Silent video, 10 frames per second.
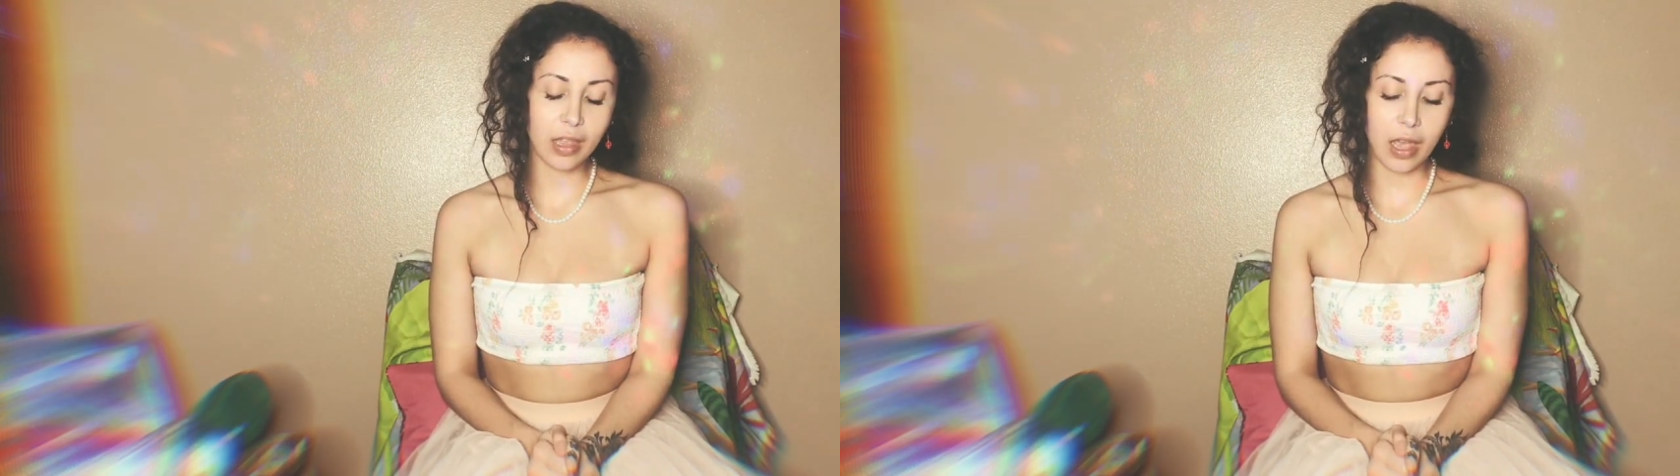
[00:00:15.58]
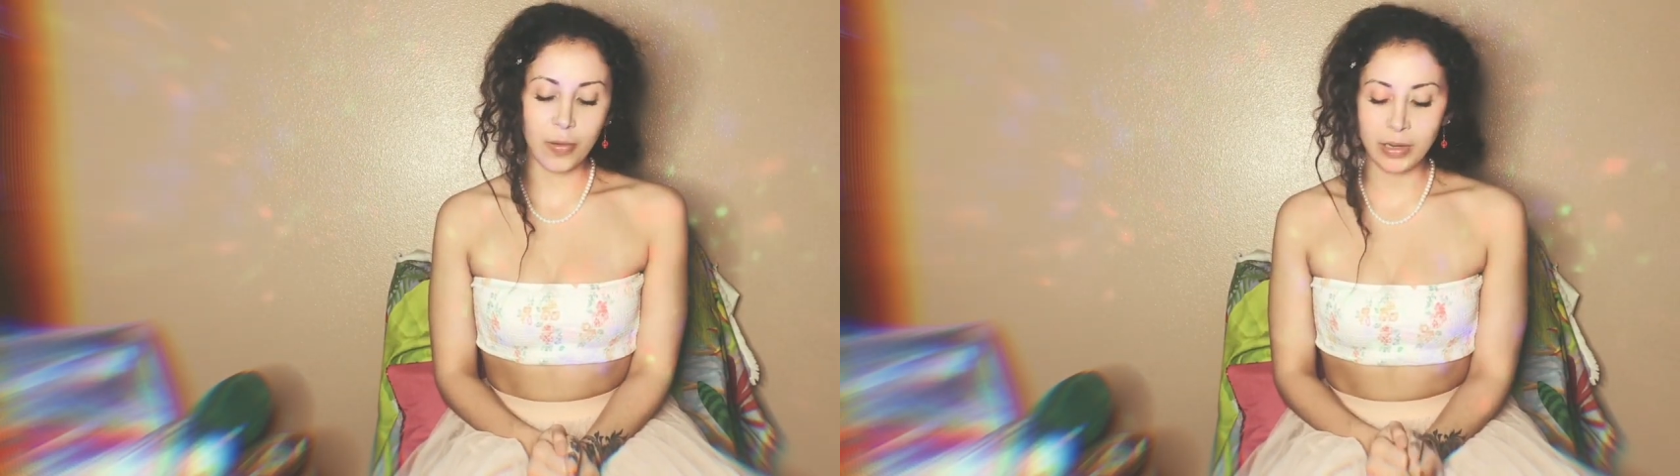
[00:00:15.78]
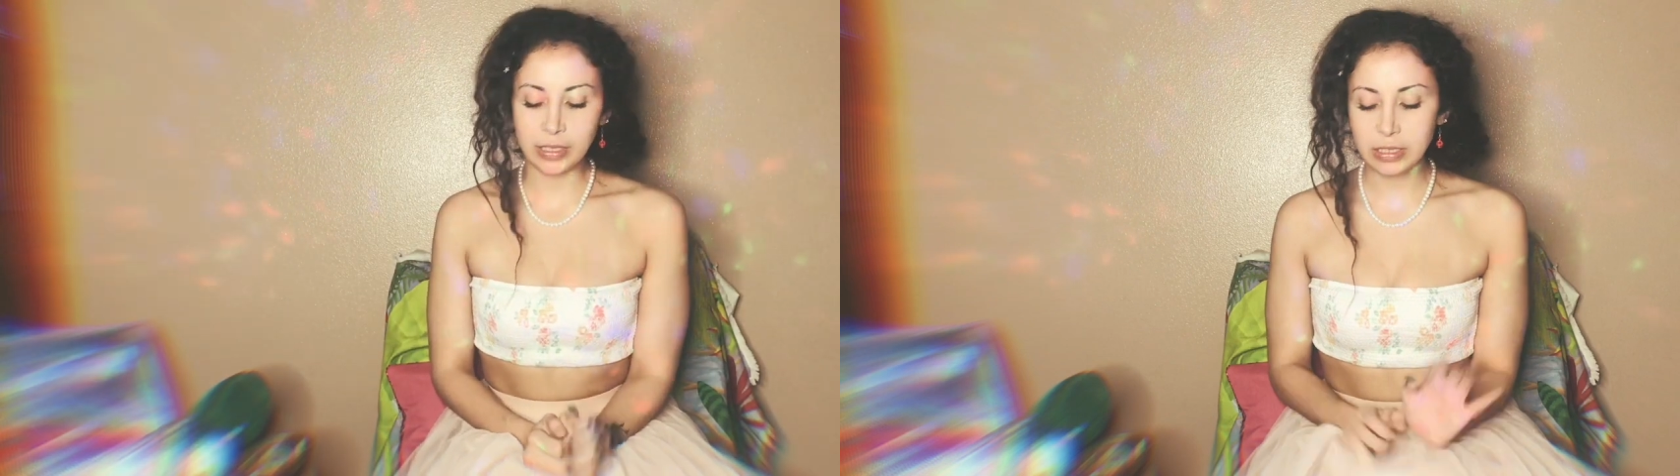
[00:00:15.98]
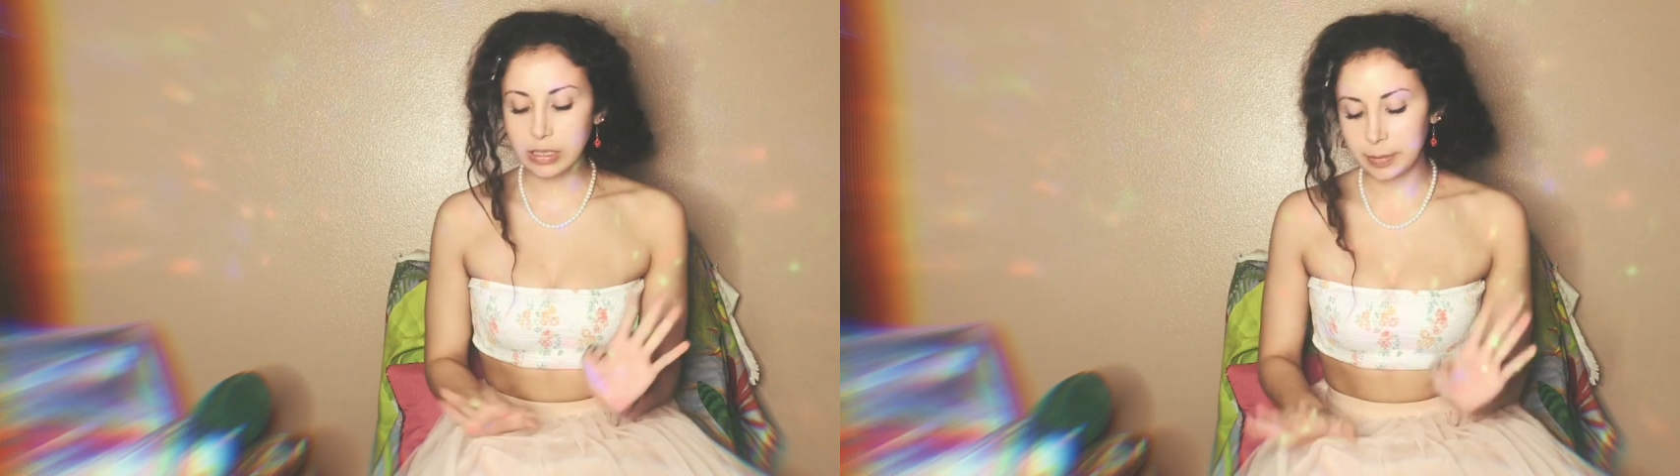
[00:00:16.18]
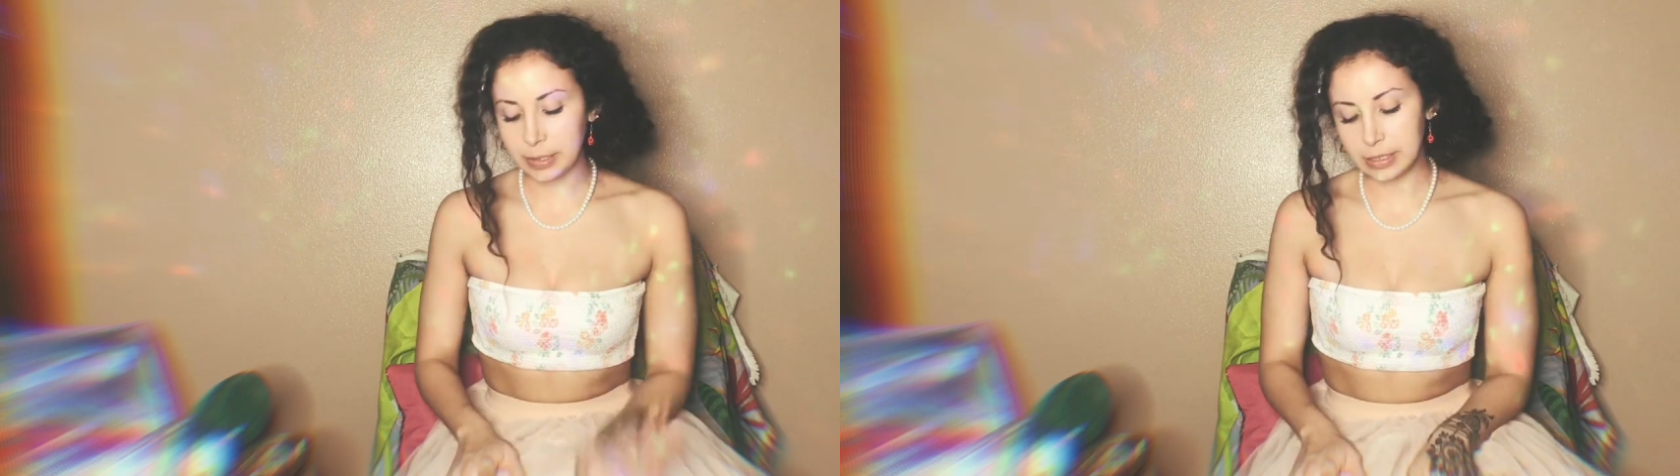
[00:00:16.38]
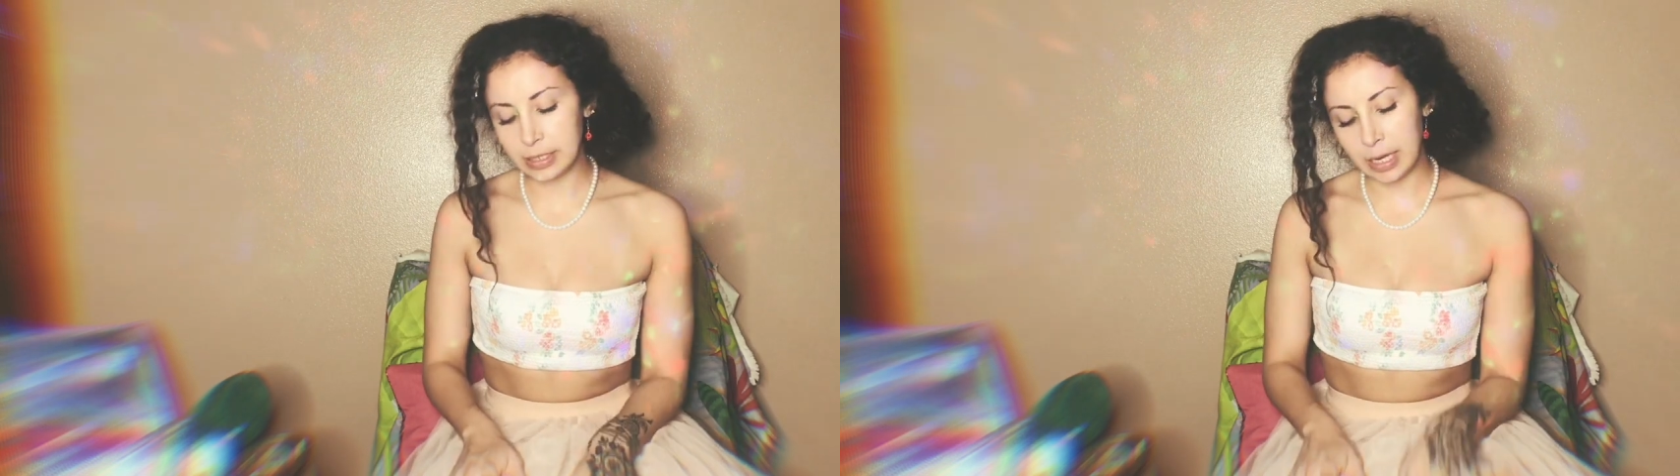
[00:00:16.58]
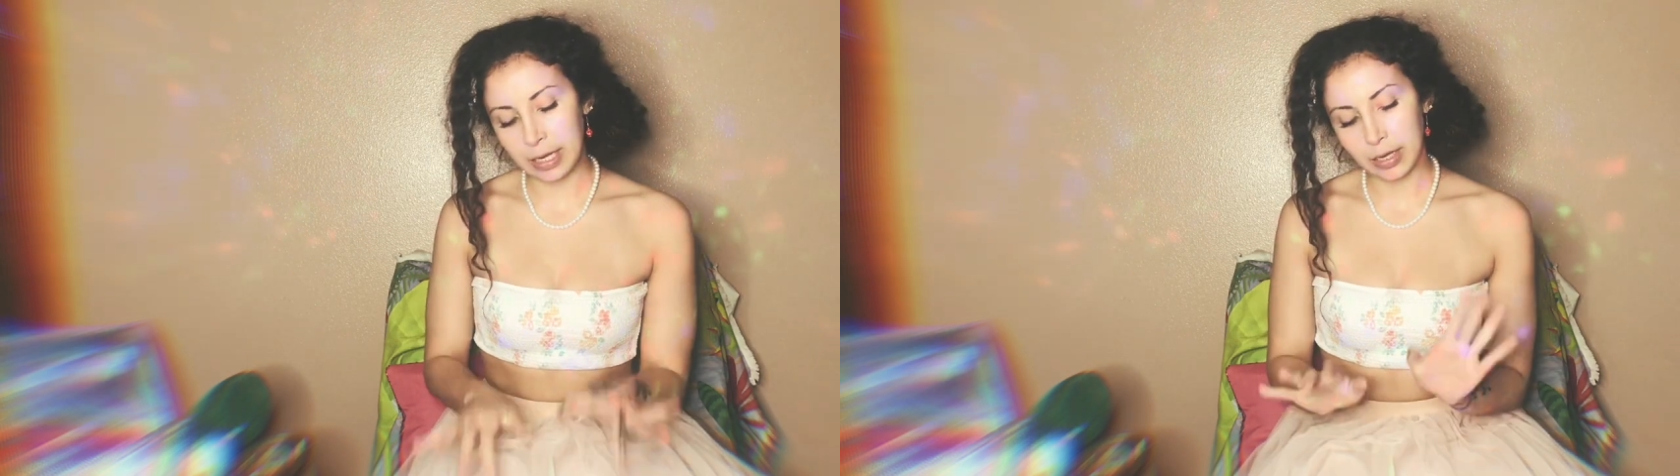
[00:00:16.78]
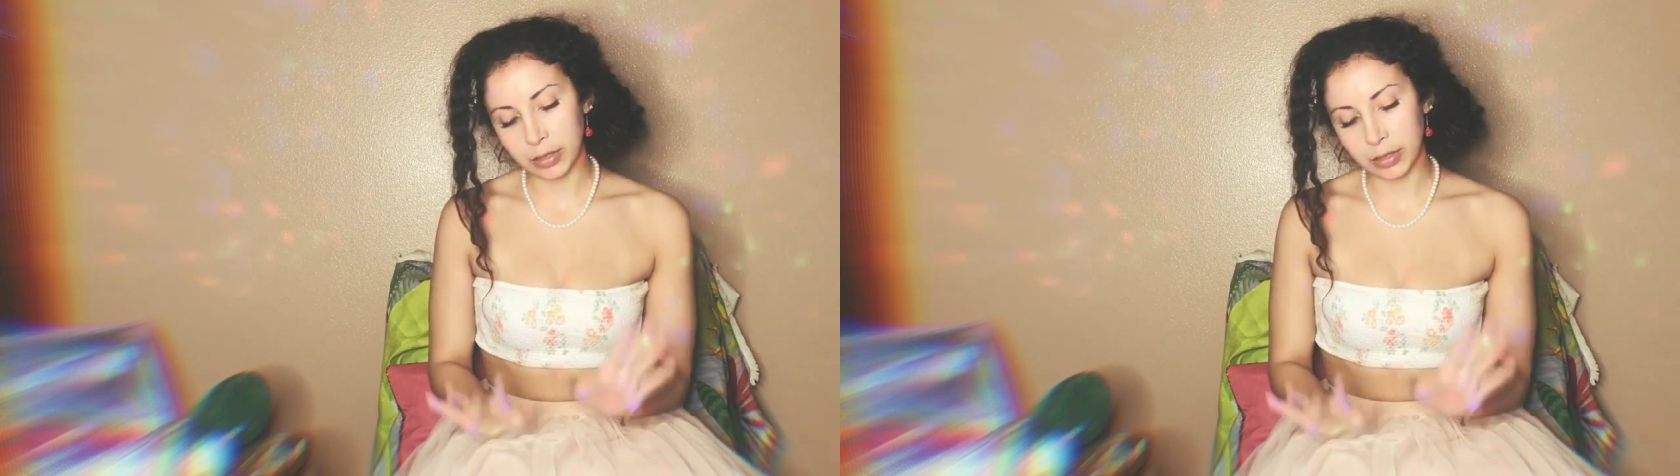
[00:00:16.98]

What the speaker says: I wanted to speak today